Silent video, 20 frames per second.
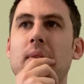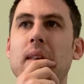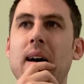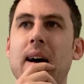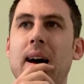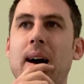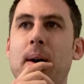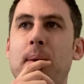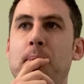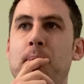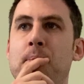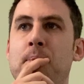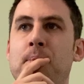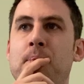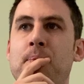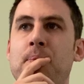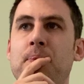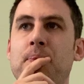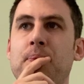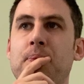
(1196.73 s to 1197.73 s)
Um,
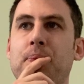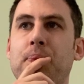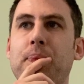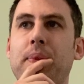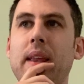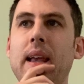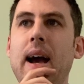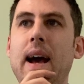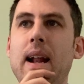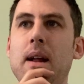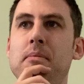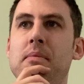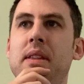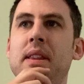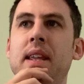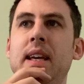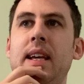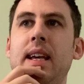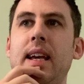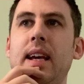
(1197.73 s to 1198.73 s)
and I'm
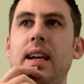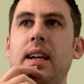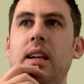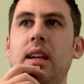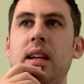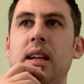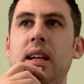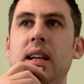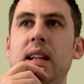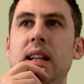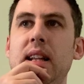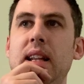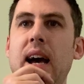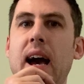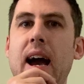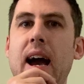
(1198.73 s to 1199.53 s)
thinking that